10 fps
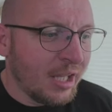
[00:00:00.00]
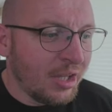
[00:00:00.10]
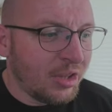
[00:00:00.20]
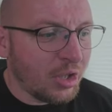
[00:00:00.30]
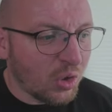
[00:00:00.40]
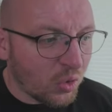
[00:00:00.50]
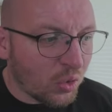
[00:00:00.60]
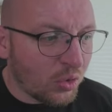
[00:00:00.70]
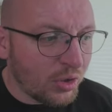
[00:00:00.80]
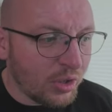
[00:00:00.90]
The
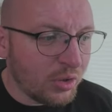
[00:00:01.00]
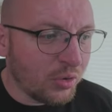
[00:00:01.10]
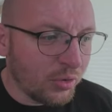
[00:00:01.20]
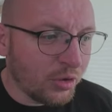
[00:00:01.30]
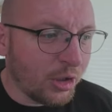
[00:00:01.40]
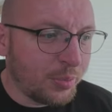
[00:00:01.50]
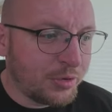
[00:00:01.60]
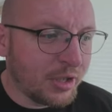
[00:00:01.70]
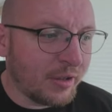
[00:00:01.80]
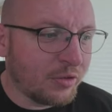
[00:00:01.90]
only other
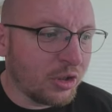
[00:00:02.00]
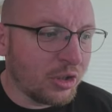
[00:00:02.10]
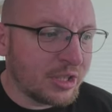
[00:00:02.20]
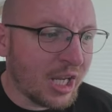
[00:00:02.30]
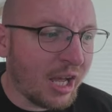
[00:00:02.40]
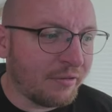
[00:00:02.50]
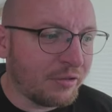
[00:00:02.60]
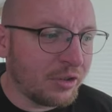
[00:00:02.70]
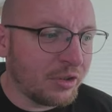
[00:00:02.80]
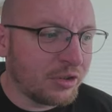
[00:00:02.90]
option I've got is
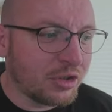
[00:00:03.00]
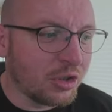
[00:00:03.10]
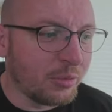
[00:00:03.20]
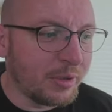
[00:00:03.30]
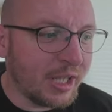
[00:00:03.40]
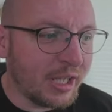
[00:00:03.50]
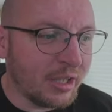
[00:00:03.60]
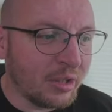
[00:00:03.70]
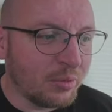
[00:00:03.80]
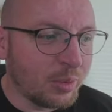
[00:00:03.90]
Havertz coming
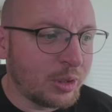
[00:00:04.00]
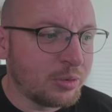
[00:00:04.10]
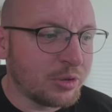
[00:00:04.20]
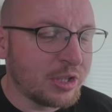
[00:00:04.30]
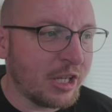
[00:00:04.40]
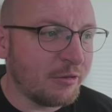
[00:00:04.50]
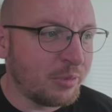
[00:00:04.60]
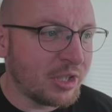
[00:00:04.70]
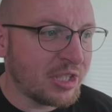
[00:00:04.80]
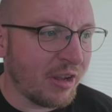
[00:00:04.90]
in, which would save
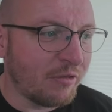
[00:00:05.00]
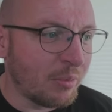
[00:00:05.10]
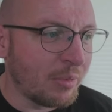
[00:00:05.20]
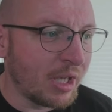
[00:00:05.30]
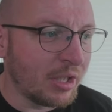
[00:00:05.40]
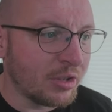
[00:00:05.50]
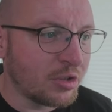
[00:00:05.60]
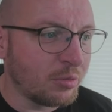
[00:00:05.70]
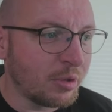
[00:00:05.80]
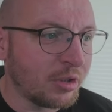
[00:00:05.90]
me 7 million,
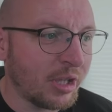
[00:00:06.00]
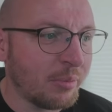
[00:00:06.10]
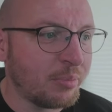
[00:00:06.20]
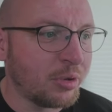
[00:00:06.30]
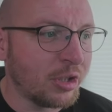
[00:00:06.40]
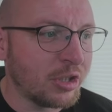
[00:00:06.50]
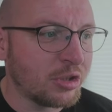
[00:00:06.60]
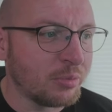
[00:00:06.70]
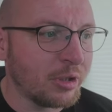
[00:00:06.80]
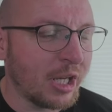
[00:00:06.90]
so we could then put in
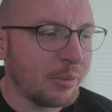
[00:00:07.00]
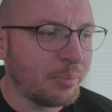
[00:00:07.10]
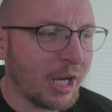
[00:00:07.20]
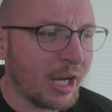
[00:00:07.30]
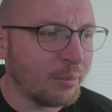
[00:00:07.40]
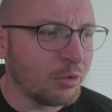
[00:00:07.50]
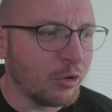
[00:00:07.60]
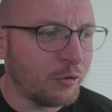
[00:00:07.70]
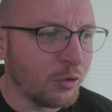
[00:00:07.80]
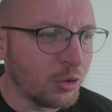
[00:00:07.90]
someone like Palmer
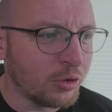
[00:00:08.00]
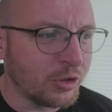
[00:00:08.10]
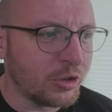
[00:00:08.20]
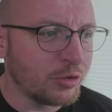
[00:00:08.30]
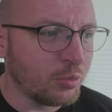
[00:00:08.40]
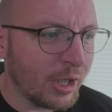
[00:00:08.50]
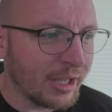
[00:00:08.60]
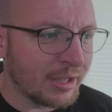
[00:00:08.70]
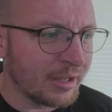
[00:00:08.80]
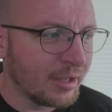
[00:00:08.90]
or Foden as
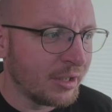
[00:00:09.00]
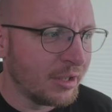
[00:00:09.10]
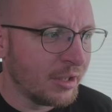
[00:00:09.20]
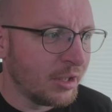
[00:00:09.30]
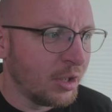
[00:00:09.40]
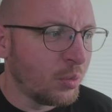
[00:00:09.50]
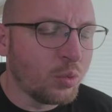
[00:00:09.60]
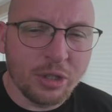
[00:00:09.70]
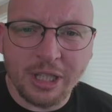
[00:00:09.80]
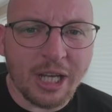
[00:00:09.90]
well.
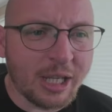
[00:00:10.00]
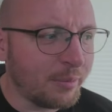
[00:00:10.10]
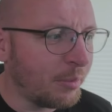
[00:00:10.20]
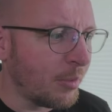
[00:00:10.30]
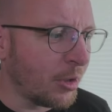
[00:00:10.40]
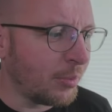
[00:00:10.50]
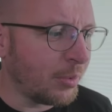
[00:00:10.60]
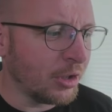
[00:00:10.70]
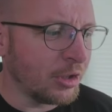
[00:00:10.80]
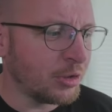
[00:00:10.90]
Would that get me more
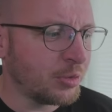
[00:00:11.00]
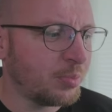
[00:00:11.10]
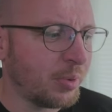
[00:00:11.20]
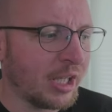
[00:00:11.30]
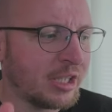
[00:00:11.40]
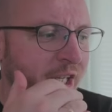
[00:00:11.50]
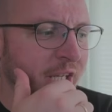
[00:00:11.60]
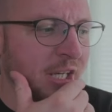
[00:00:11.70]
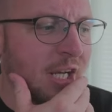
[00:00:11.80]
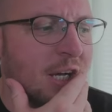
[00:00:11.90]
points by
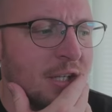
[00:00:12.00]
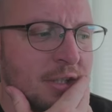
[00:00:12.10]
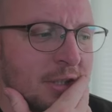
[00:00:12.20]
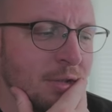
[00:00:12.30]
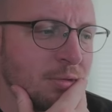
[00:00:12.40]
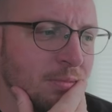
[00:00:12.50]
taking Haaland out?